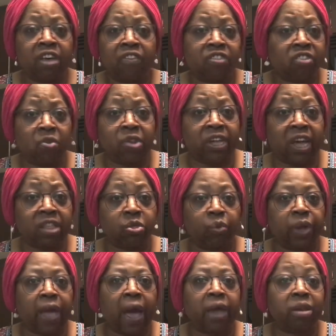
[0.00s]
it's only got
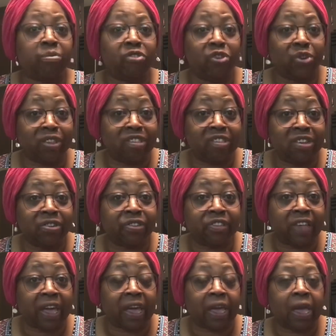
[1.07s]
three items, you can still
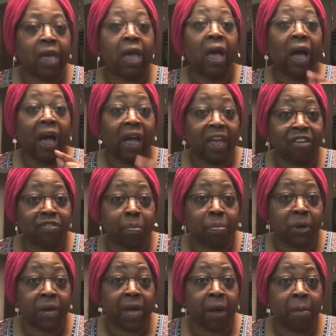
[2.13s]
say, I have a
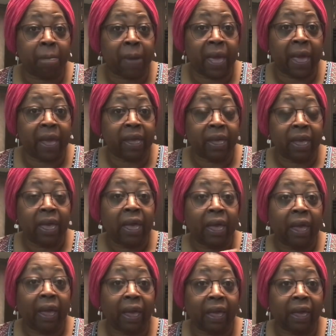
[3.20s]
bug out bag
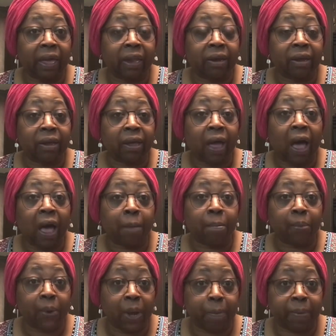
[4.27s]
and I'm
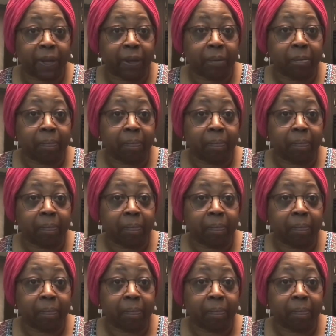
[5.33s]
preppy.